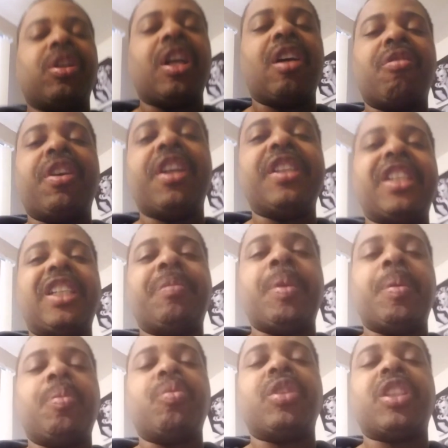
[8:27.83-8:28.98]
already. These
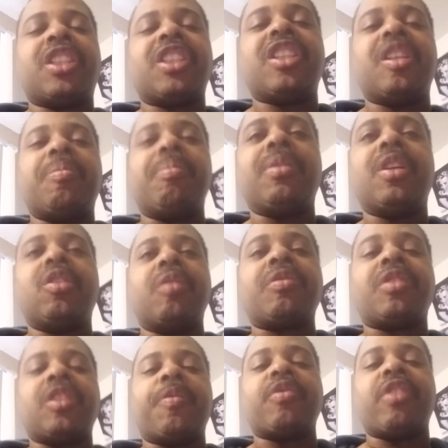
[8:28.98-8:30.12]
people want to sit there and blow up
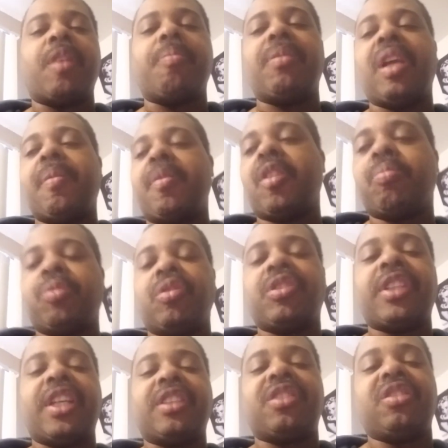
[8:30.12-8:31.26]
stuff and try to blame it on
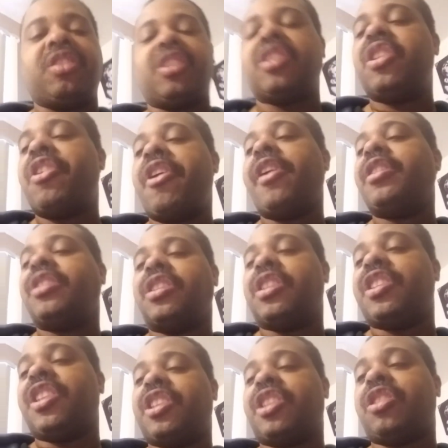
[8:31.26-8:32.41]
protesters.
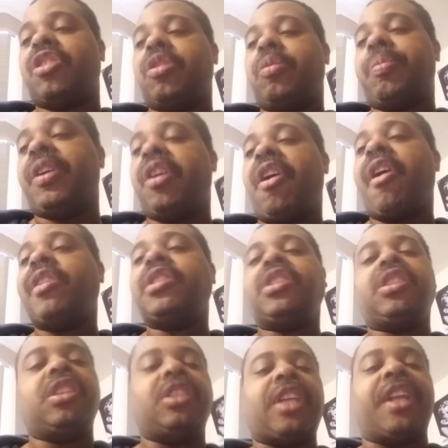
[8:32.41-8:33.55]
This is stupid.
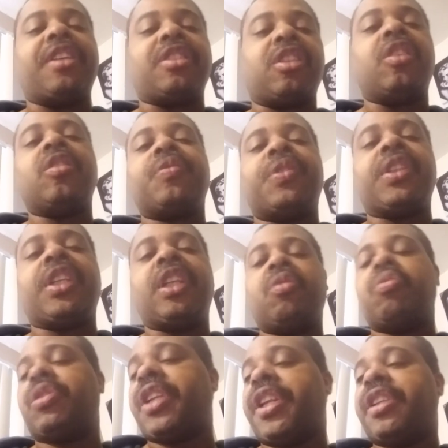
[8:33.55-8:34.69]
They deserve to get
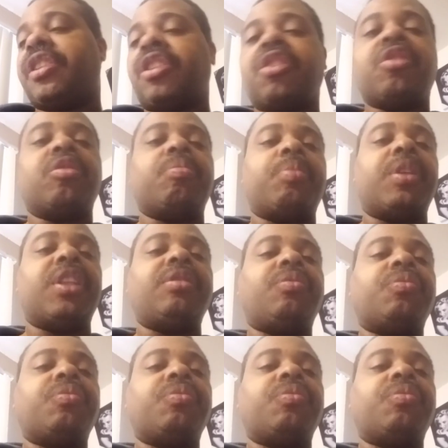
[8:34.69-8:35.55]
what they deserve. But